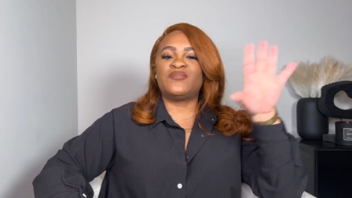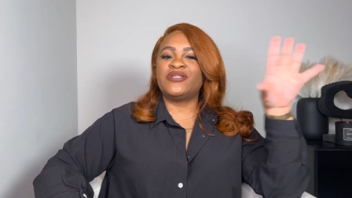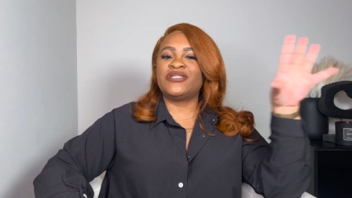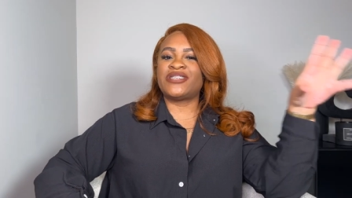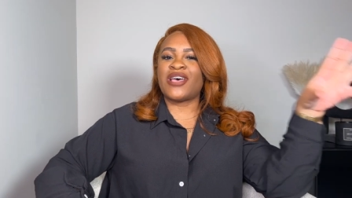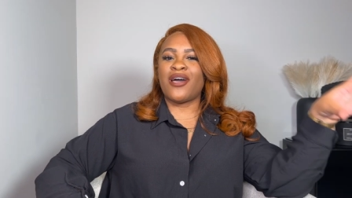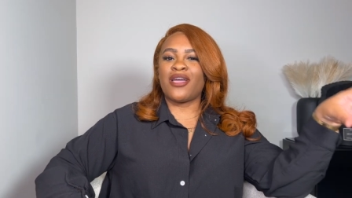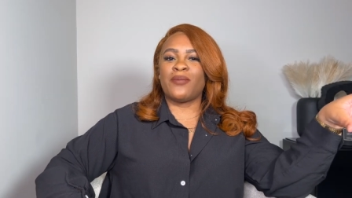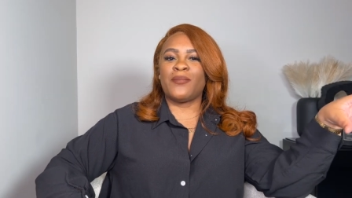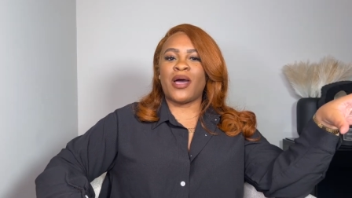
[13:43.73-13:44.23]
we were
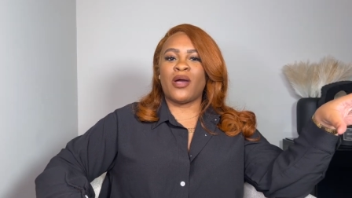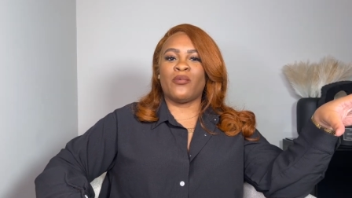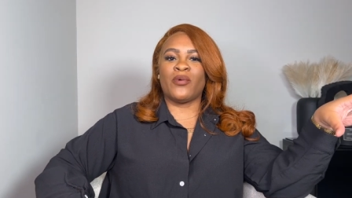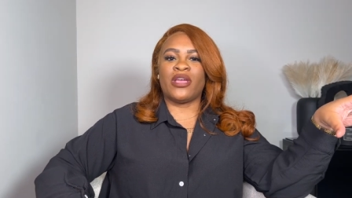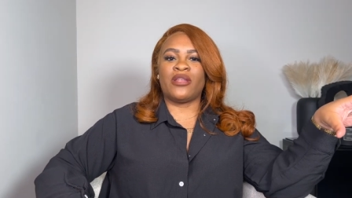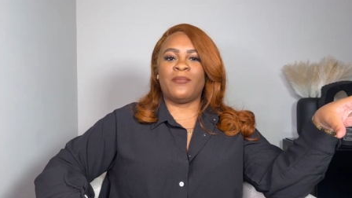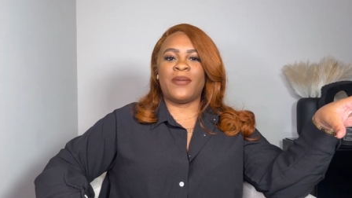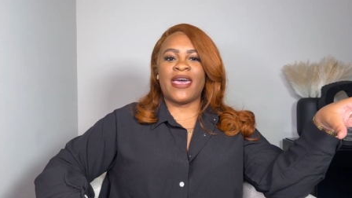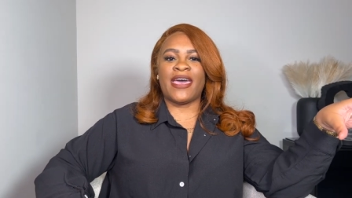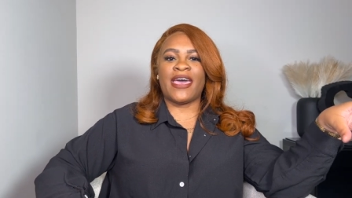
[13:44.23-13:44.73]
talking about
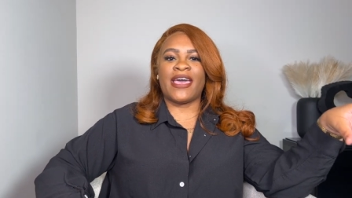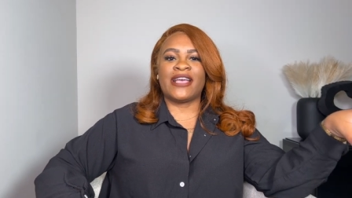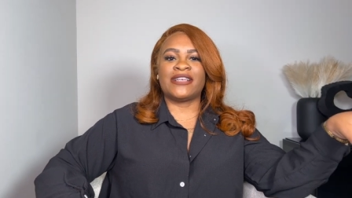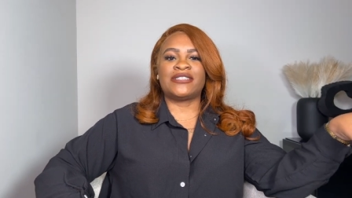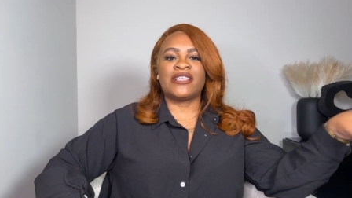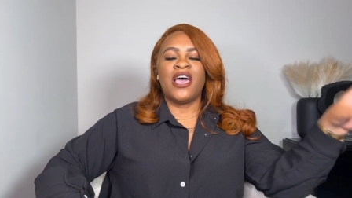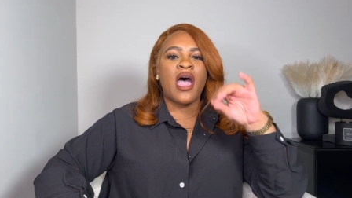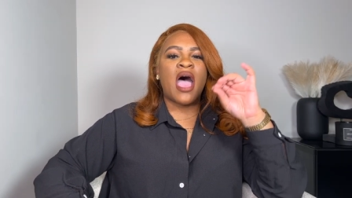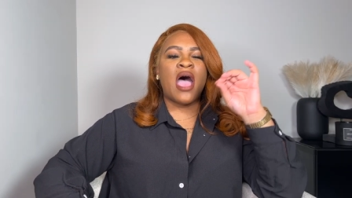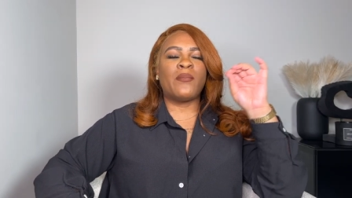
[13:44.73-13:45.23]
red bags,
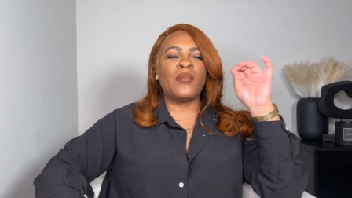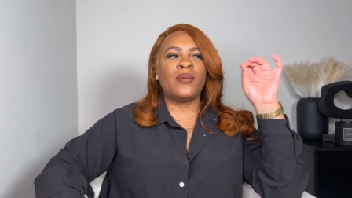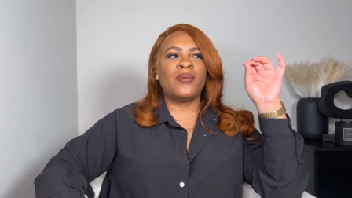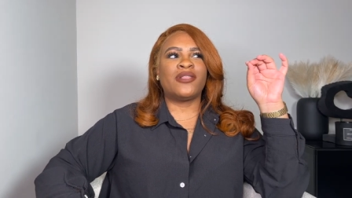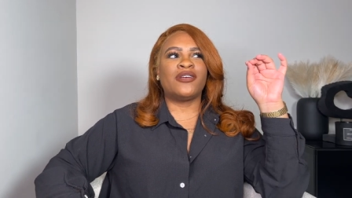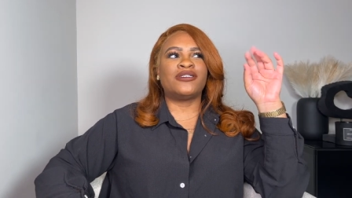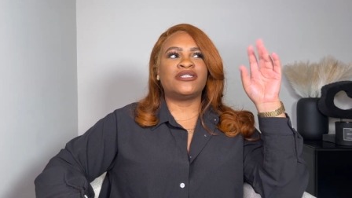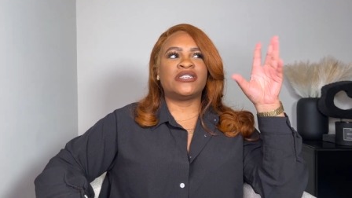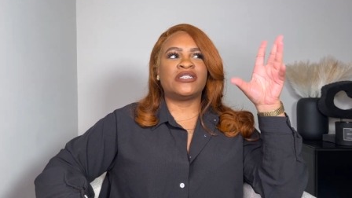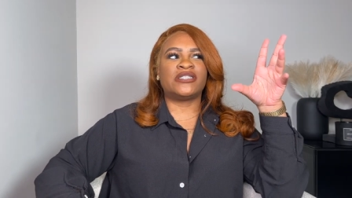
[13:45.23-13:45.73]
I remember
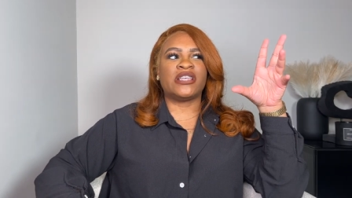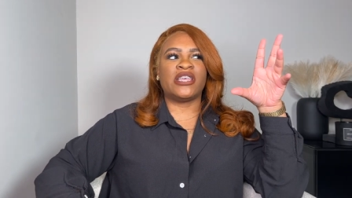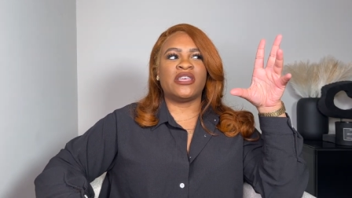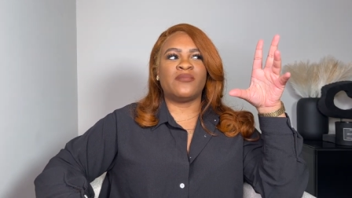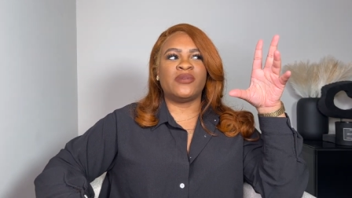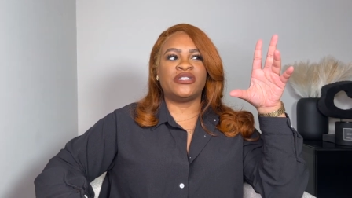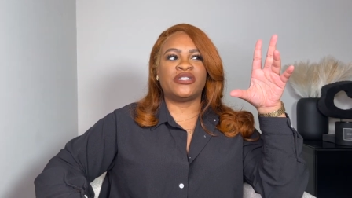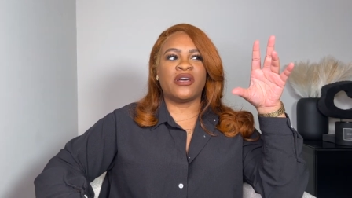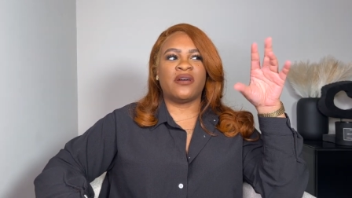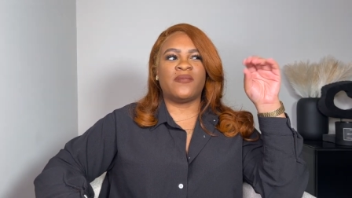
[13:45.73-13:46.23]
there's this
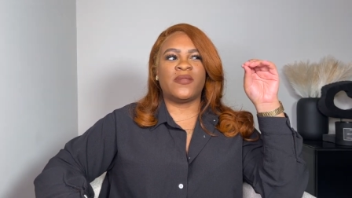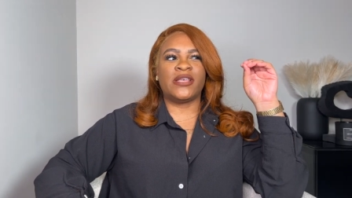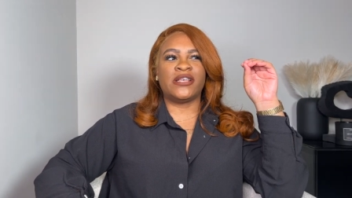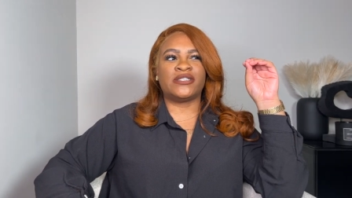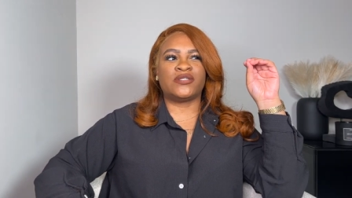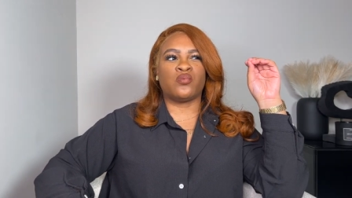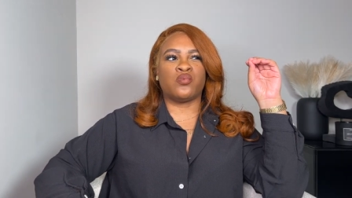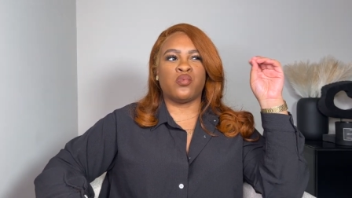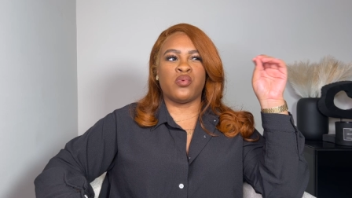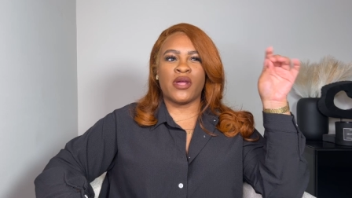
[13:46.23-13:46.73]
image of
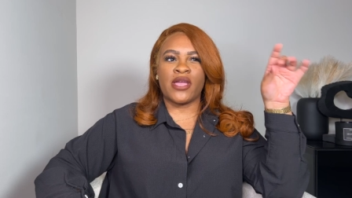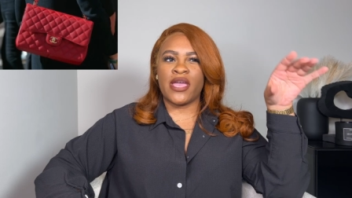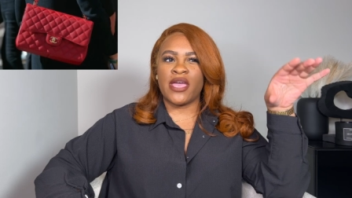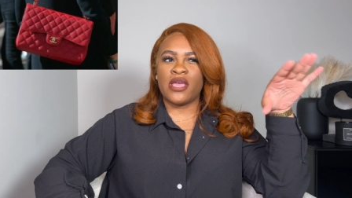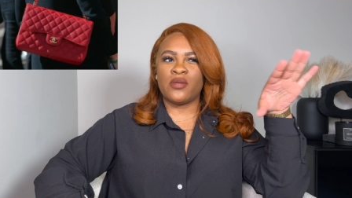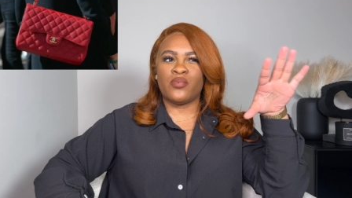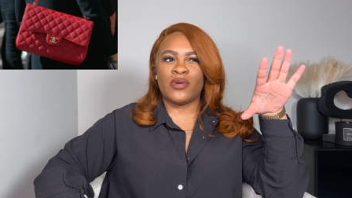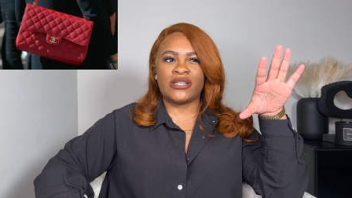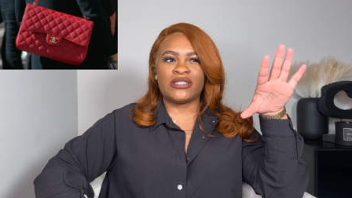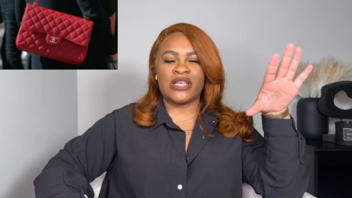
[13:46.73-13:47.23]
this
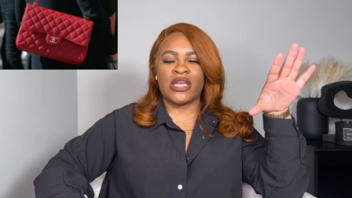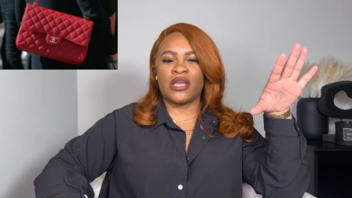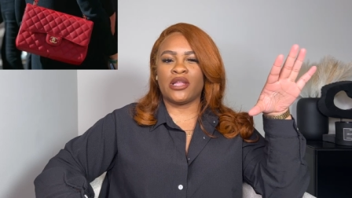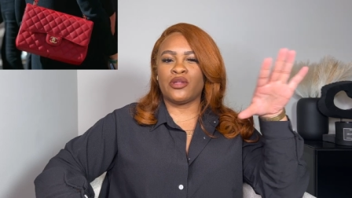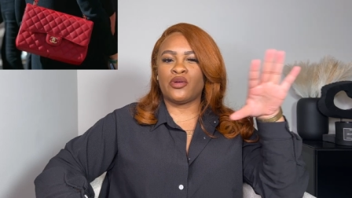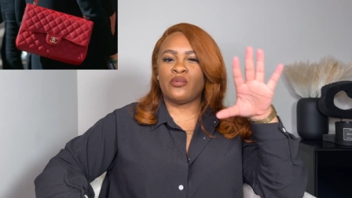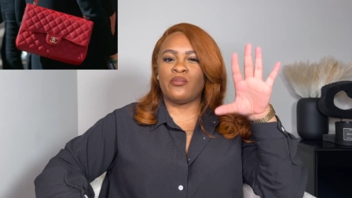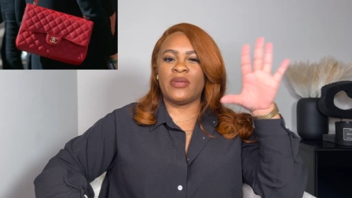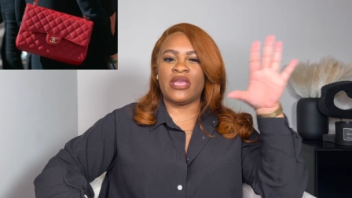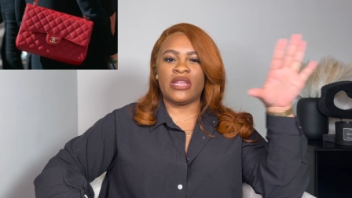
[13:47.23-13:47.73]
red
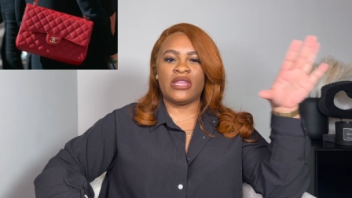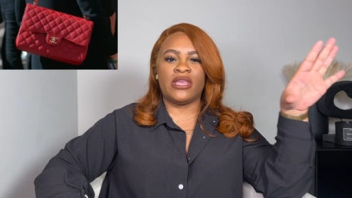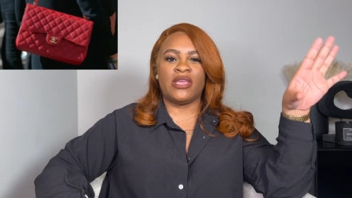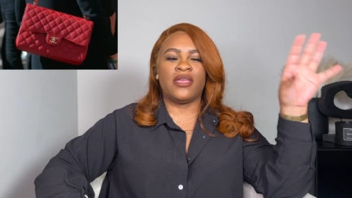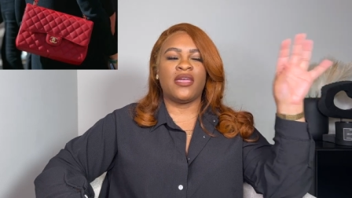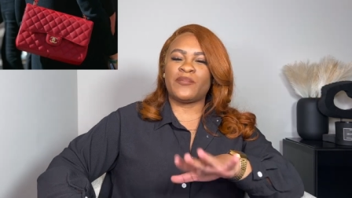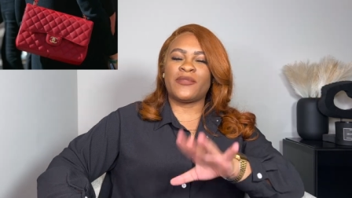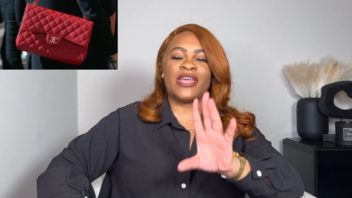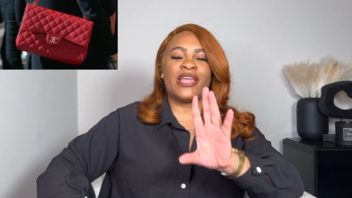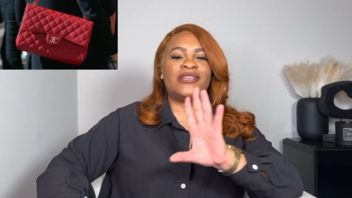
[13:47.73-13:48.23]
rectangular mini
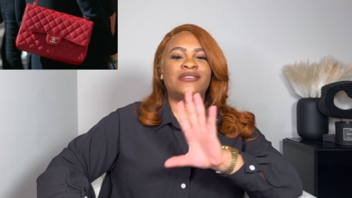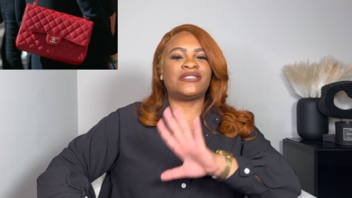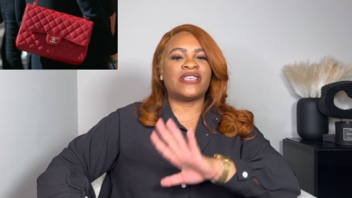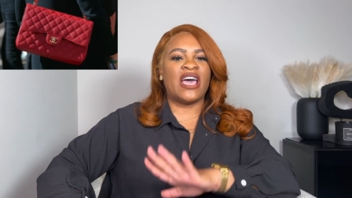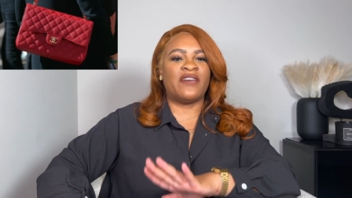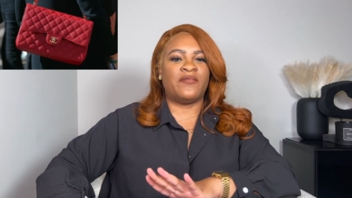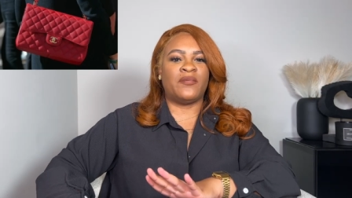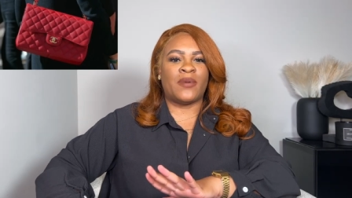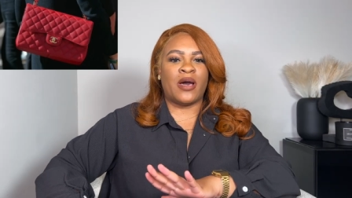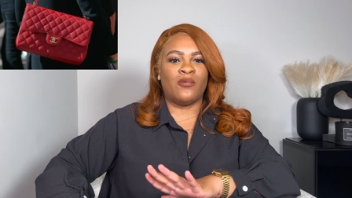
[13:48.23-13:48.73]
that I used to
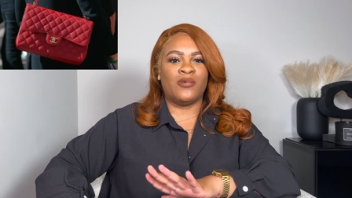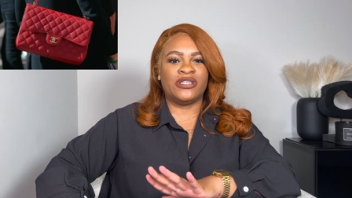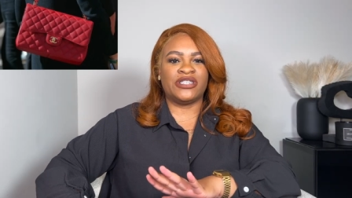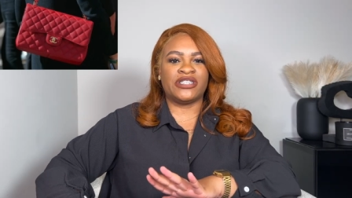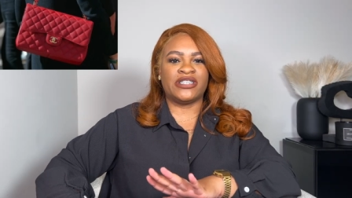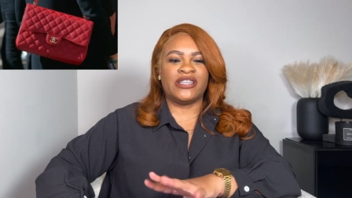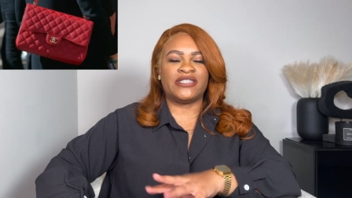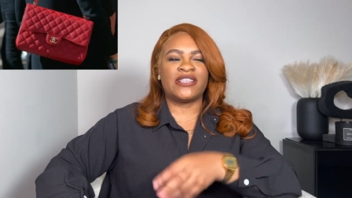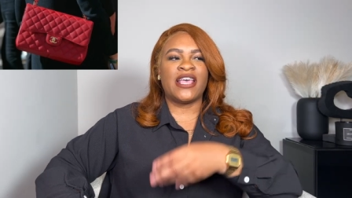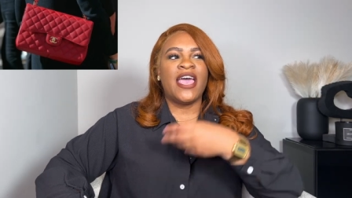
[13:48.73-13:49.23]
have on my wish
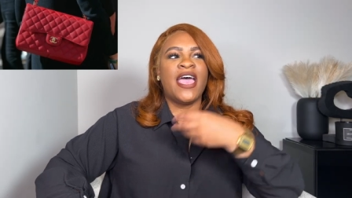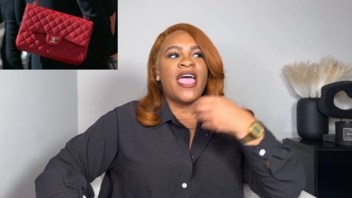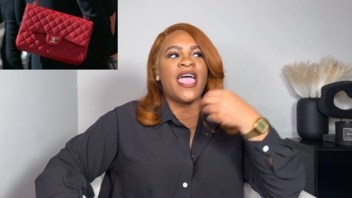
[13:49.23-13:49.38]
list,